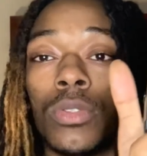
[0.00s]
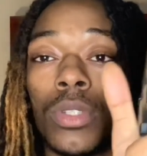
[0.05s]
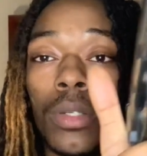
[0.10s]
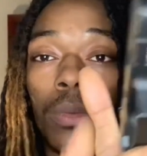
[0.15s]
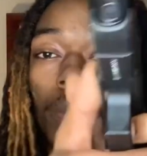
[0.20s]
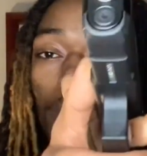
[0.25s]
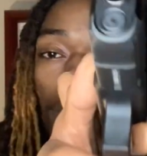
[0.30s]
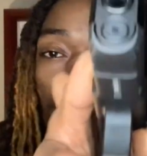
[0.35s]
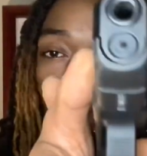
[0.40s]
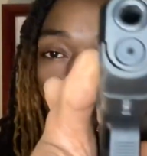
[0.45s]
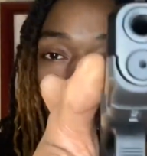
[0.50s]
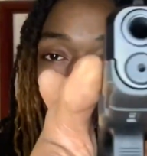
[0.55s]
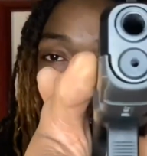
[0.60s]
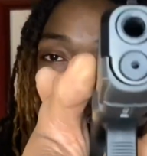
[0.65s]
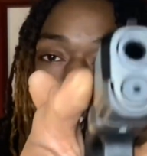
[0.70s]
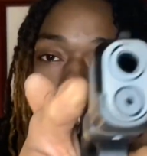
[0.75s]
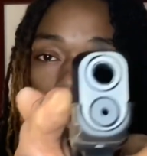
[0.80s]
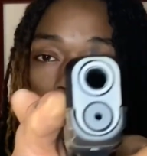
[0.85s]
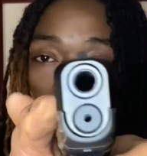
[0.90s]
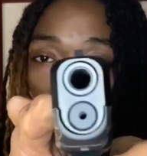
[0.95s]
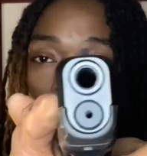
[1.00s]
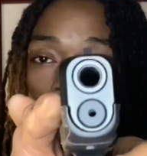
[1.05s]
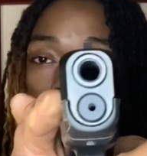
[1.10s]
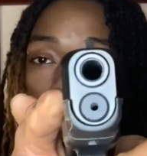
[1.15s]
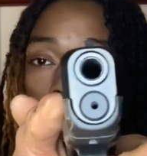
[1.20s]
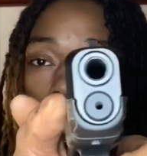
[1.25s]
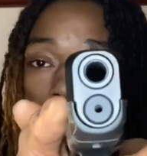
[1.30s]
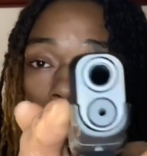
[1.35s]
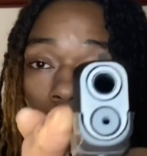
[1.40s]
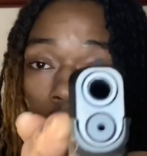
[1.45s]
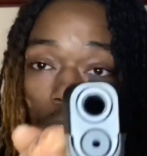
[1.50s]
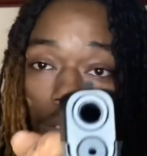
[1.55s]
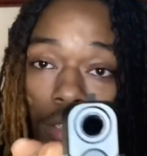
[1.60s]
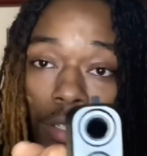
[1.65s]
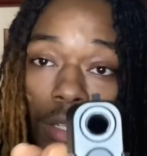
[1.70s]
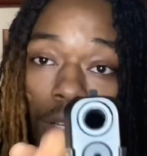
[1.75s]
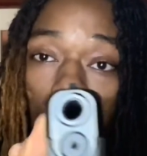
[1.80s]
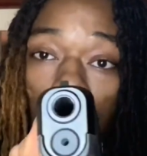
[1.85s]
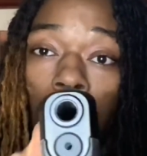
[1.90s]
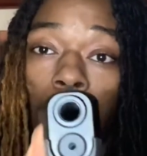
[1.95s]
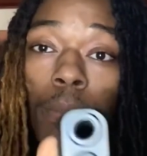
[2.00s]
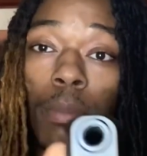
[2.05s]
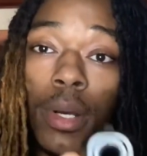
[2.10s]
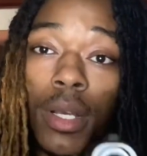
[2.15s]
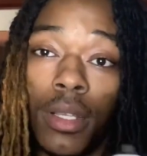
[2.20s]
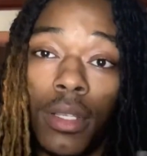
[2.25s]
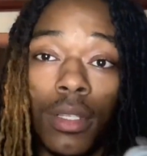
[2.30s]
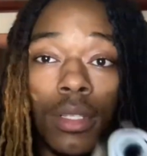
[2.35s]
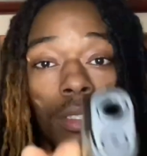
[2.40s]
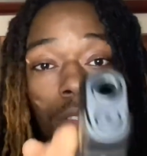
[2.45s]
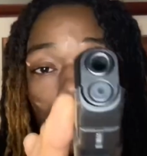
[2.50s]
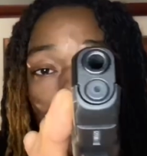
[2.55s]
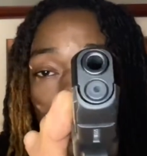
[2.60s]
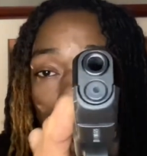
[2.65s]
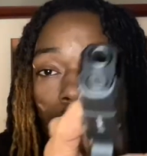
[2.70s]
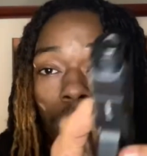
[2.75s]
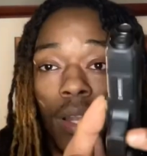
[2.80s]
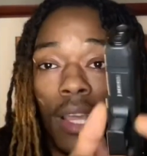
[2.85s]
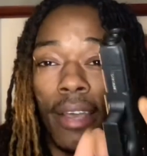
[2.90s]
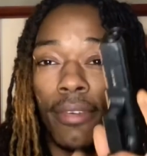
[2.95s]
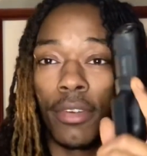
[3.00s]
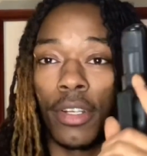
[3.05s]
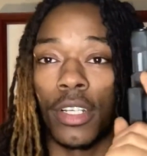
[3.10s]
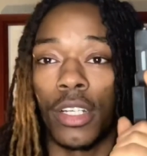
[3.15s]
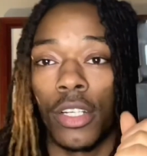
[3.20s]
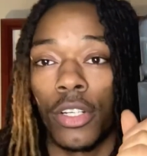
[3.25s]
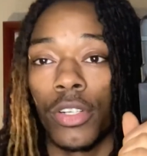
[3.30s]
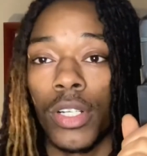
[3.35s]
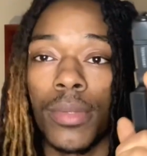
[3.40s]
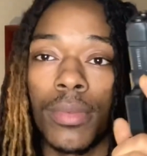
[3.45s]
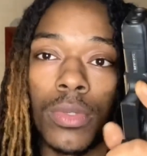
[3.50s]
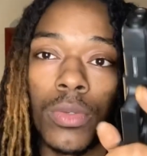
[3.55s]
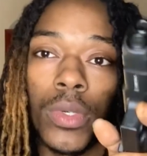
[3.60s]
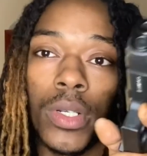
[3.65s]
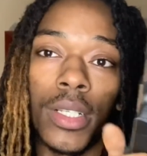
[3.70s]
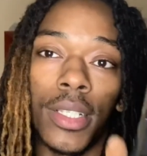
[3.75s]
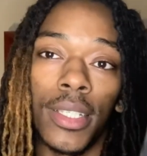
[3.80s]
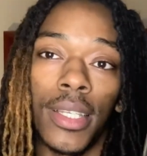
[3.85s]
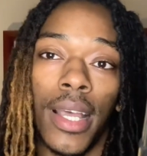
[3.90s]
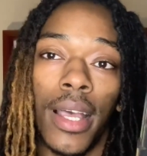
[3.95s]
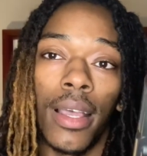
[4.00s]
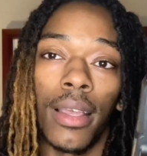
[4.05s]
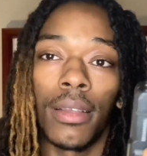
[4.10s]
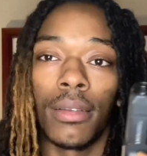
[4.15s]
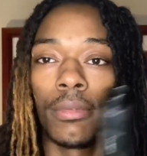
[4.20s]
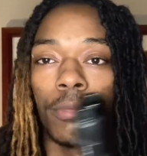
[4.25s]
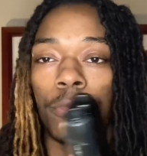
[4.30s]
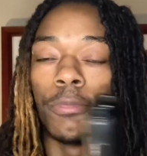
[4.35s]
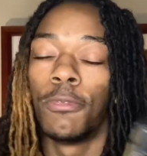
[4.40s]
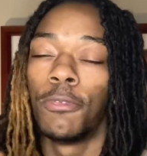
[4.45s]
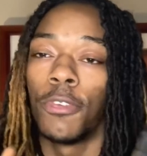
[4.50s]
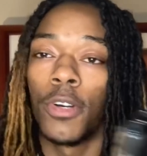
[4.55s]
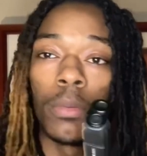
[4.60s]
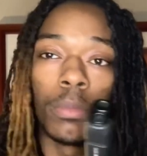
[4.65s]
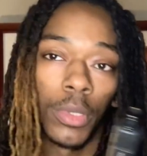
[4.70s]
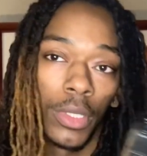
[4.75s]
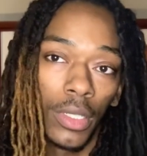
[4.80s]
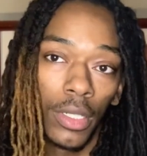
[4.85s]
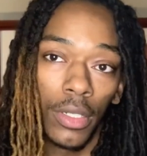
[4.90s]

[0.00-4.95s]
can manipulate the trigger easier, but you still want to have a good grip to where it's not fumbling